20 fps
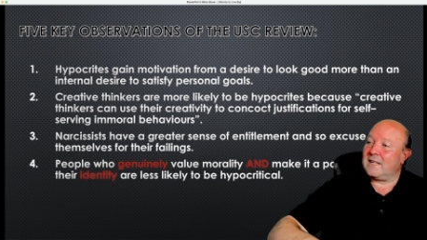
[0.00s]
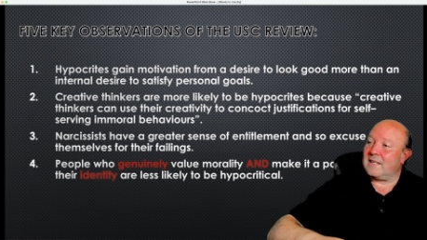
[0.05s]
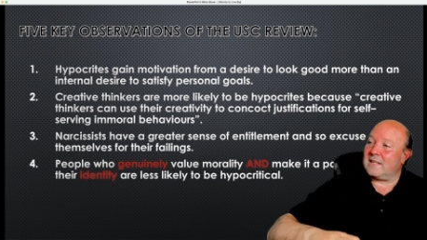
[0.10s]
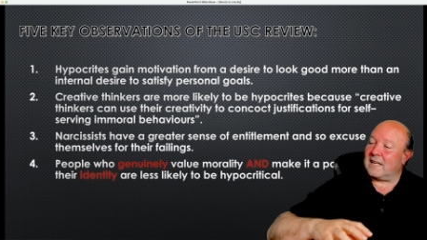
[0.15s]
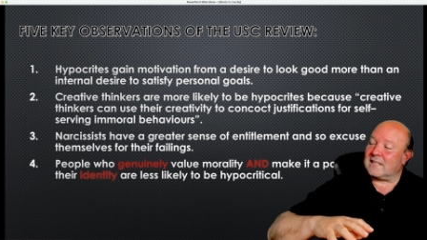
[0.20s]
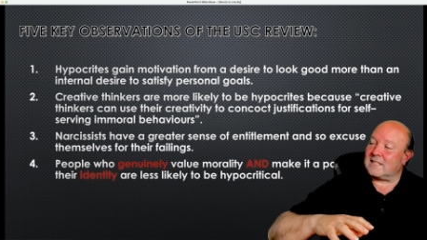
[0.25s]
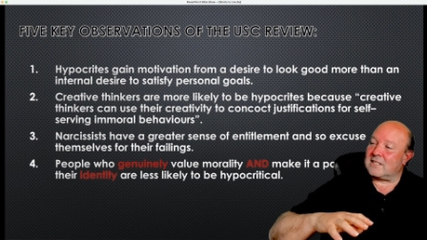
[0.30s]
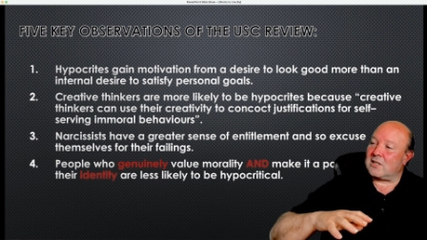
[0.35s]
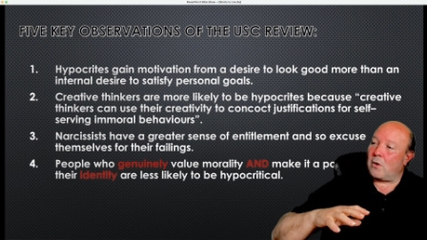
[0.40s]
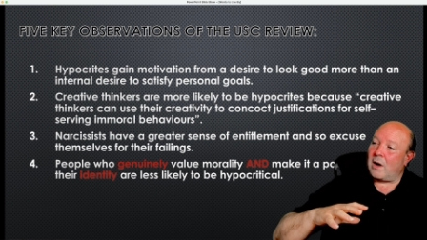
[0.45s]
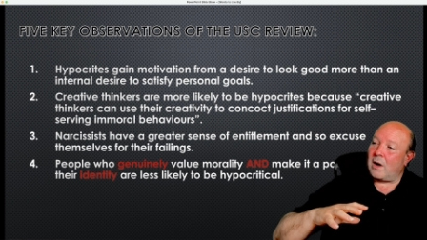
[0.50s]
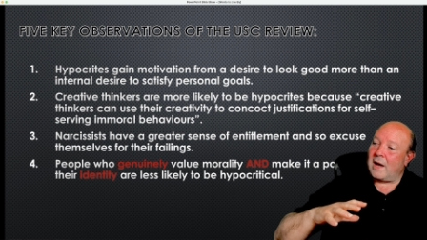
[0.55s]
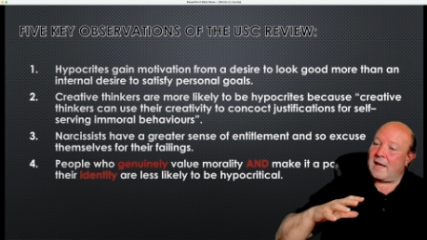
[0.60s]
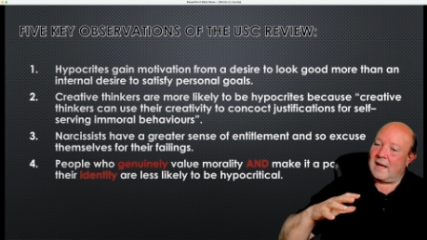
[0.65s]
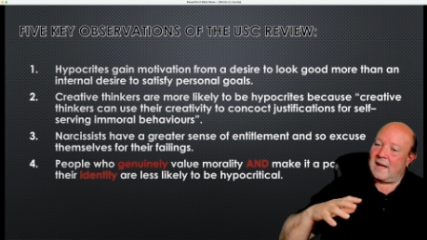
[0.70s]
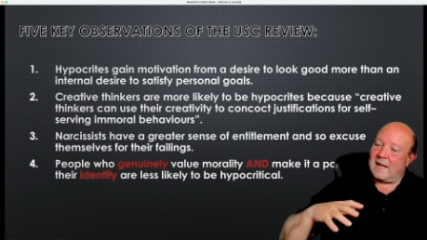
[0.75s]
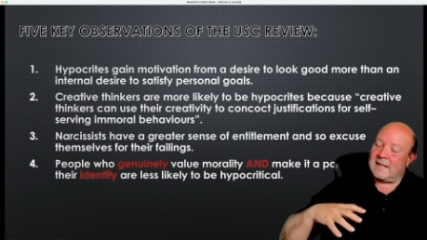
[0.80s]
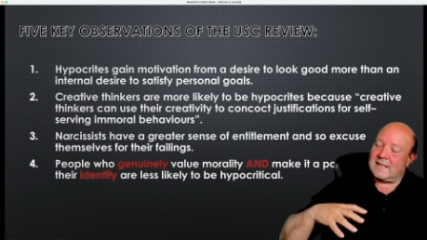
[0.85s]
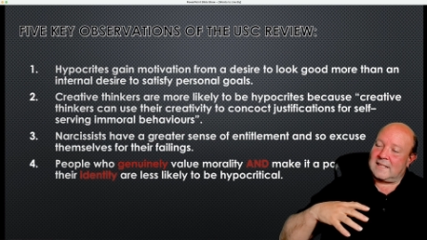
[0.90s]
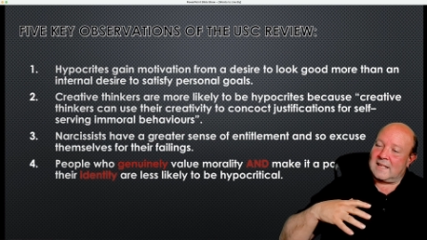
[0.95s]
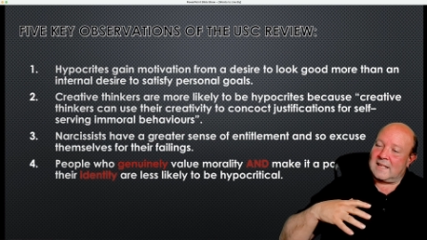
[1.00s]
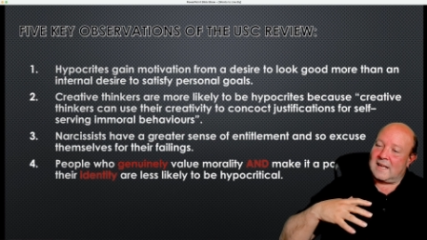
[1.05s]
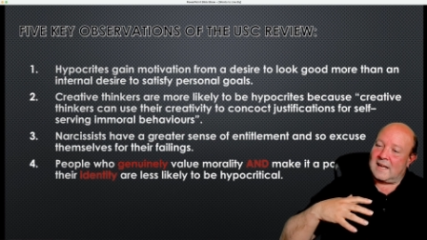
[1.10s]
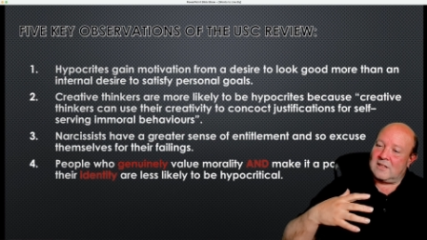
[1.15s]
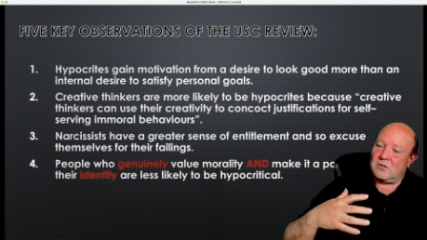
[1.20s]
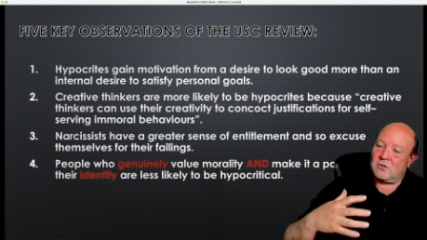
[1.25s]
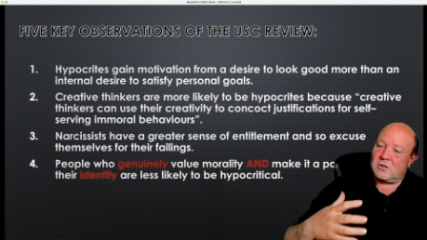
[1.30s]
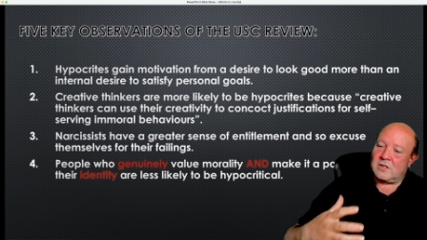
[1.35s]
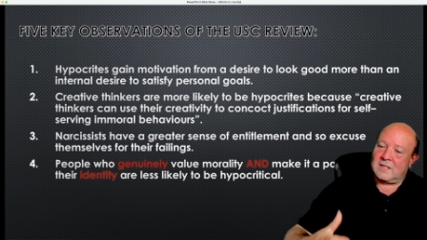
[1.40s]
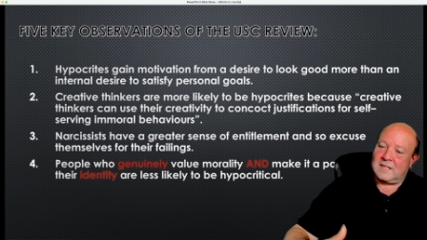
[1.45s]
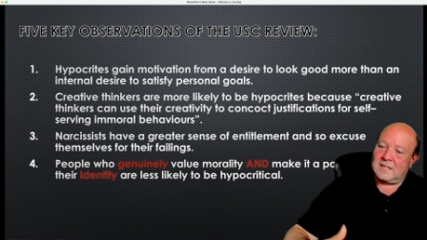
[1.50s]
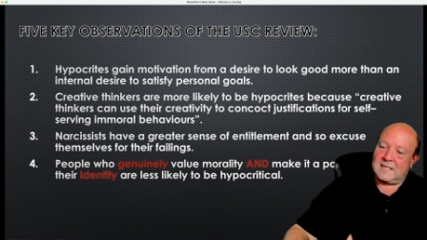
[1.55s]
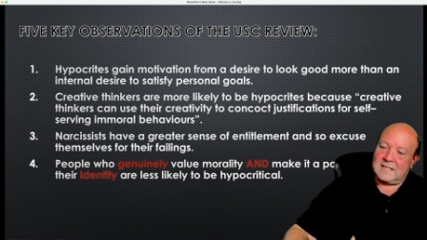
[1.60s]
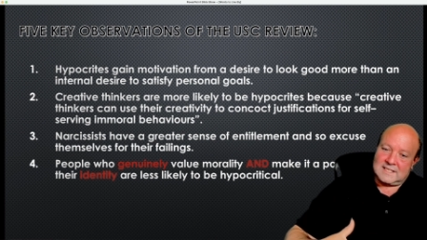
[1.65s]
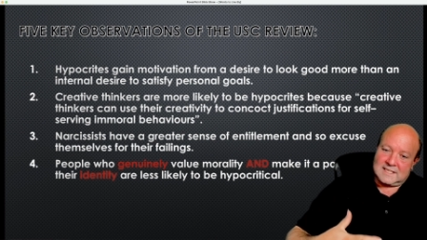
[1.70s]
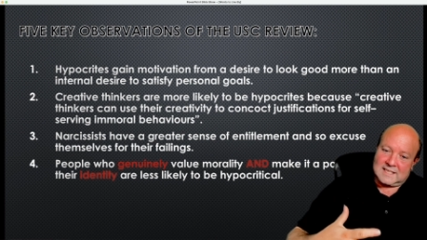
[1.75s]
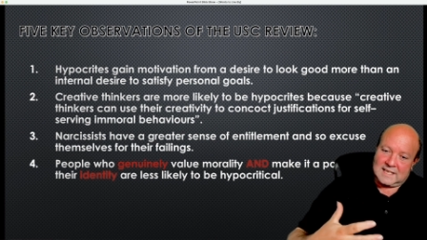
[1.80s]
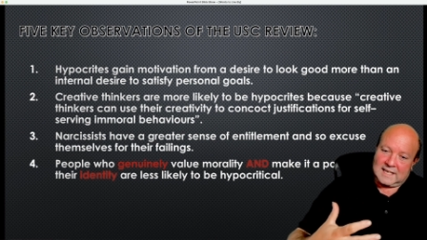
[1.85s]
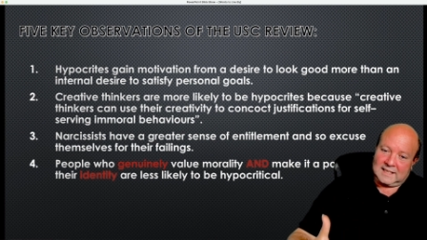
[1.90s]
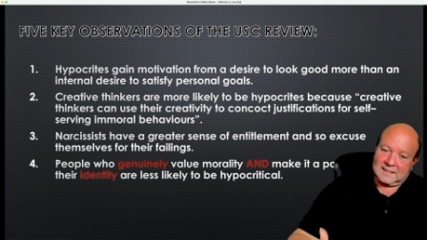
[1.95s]
And so I look at
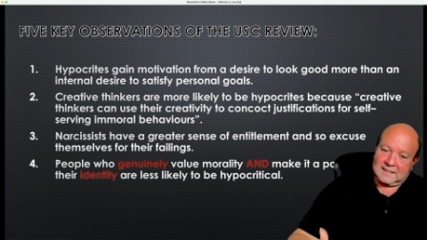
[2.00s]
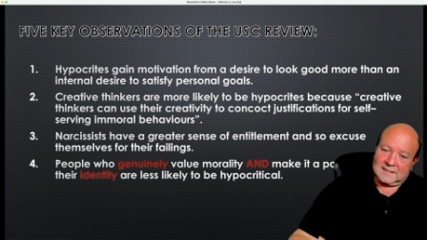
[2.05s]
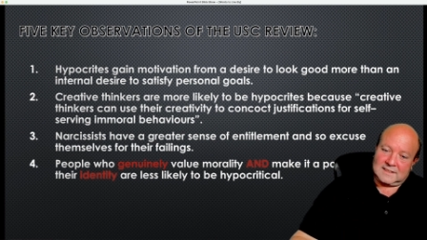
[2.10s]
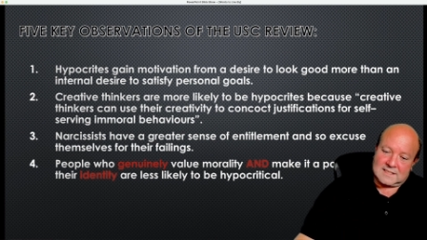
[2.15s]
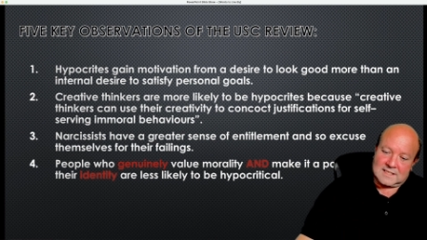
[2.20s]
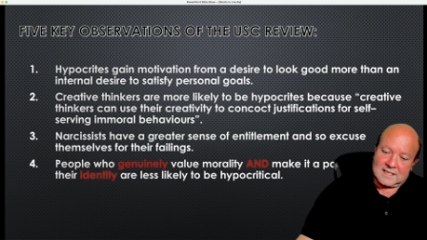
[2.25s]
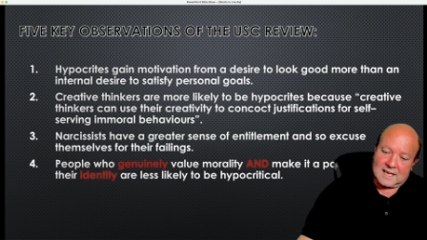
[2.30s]
these things,